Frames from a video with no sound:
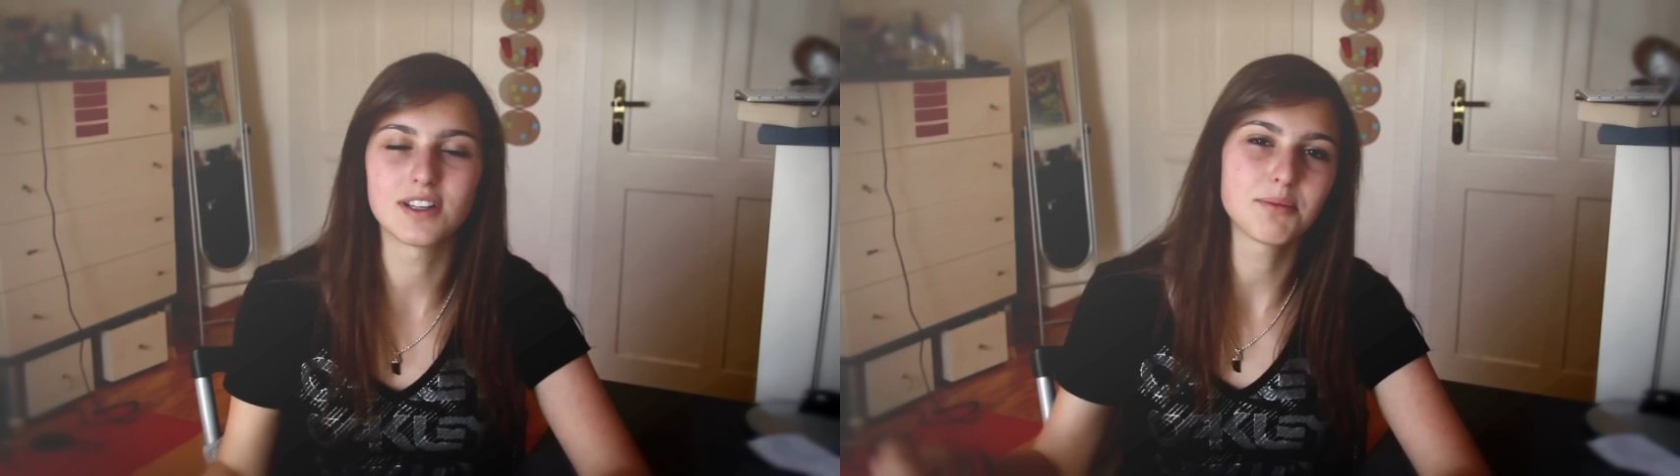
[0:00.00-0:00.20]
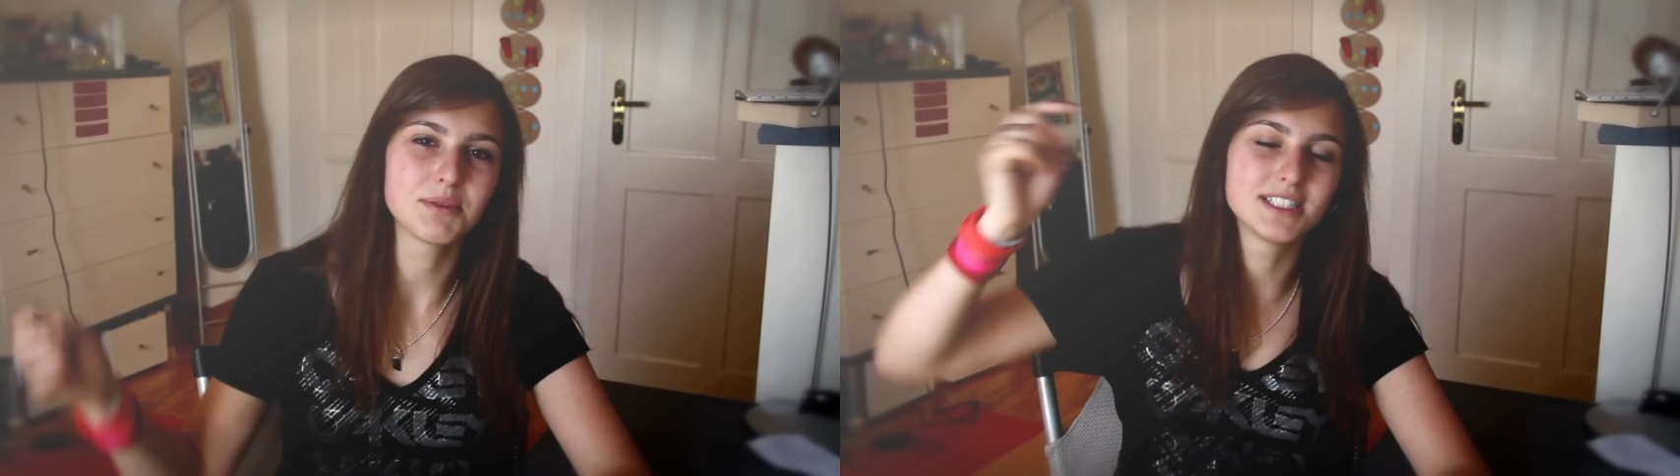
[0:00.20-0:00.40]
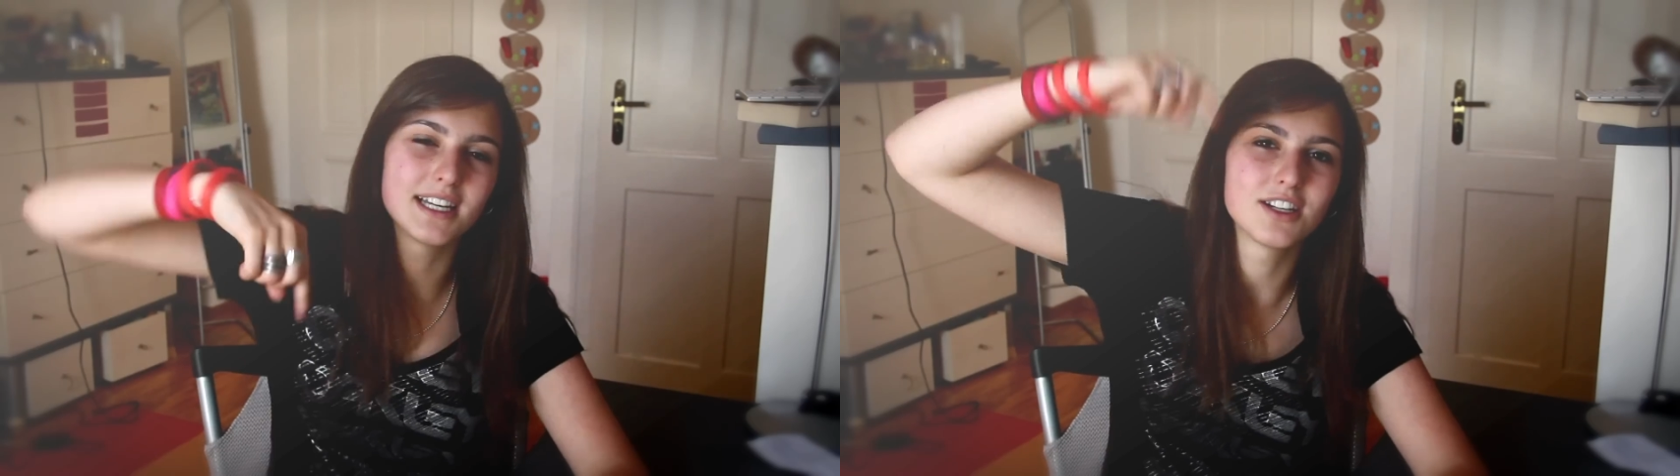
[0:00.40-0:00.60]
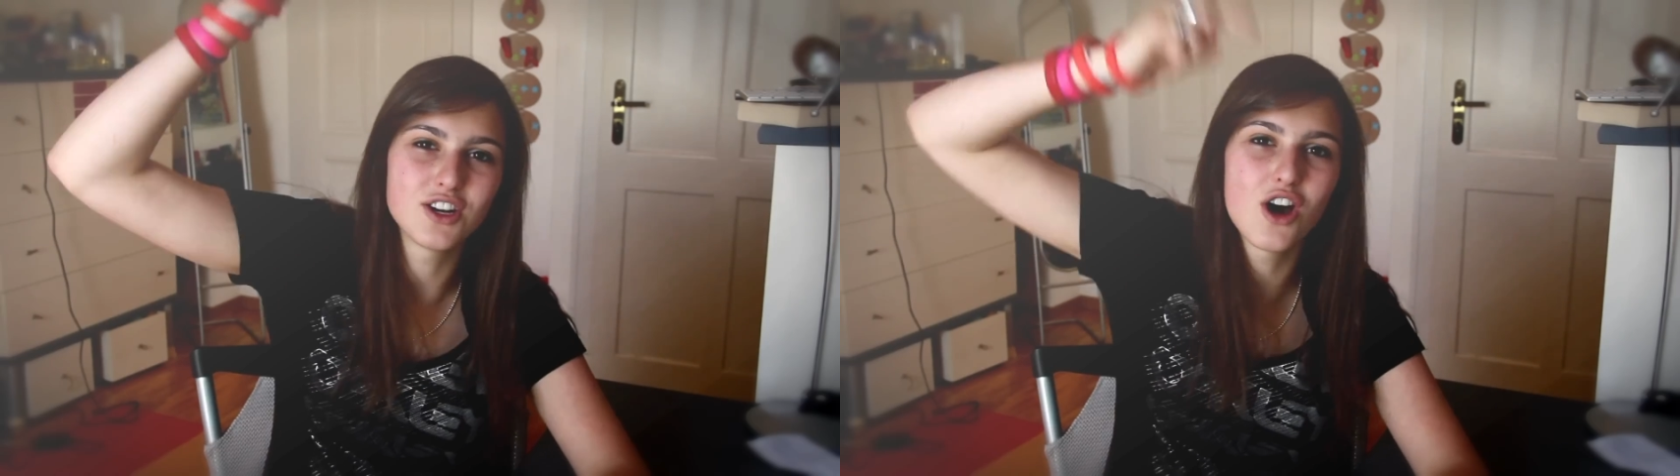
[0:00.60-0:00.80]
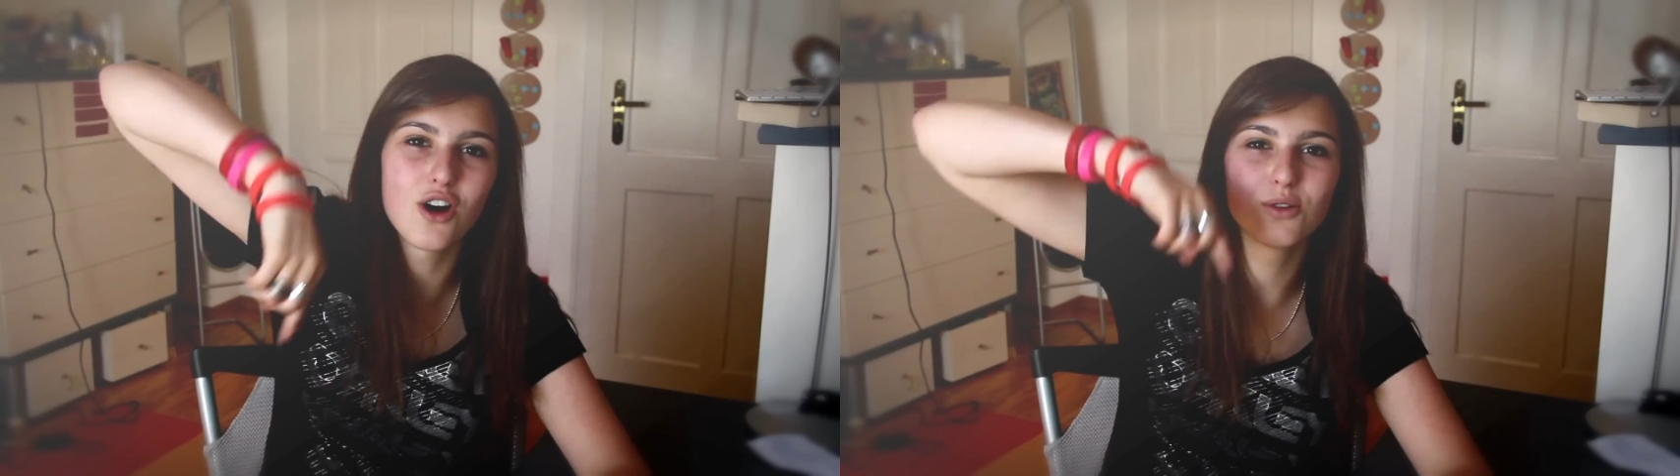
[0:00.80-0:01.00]
Let me
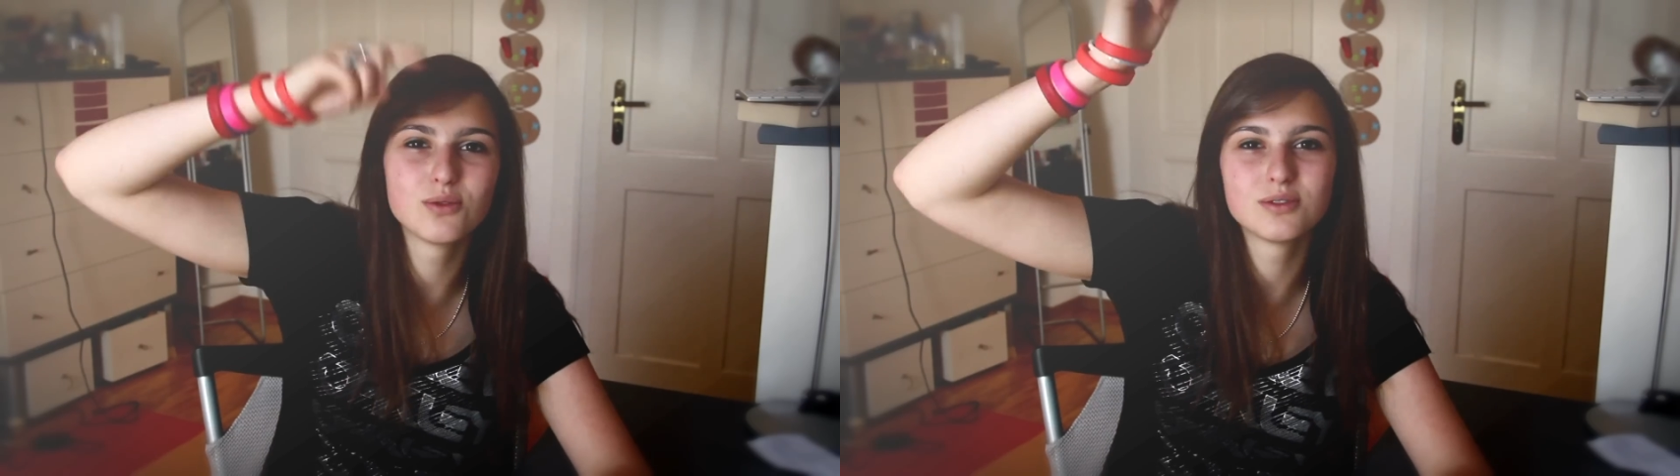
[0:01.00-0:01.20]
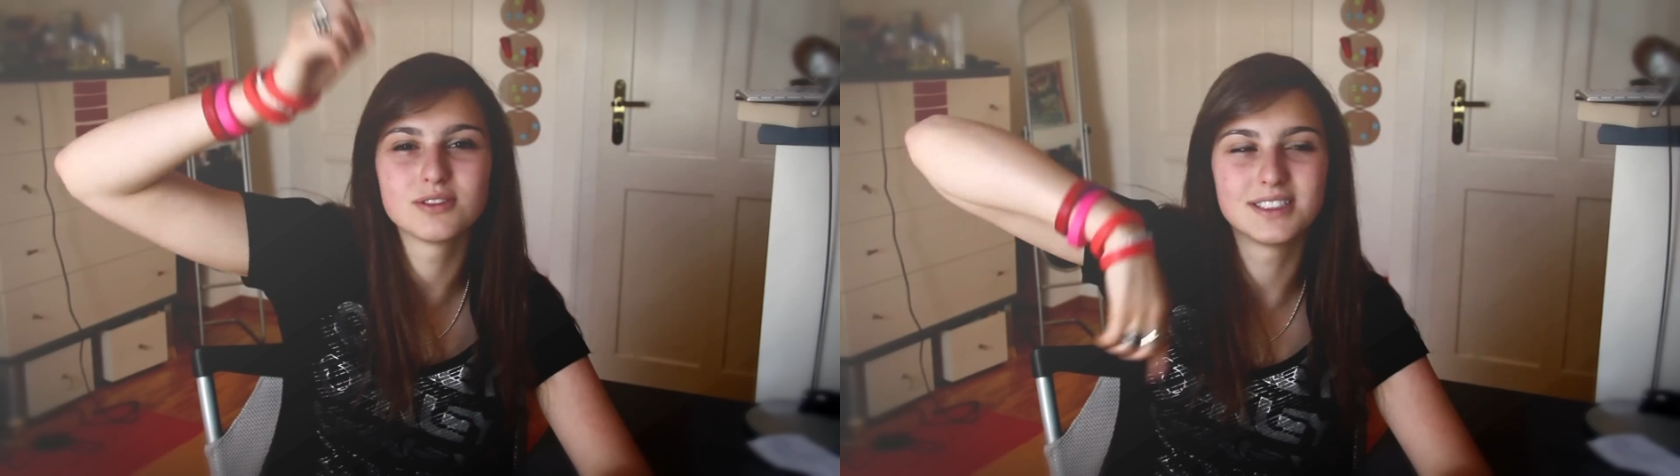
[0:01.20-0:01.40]
know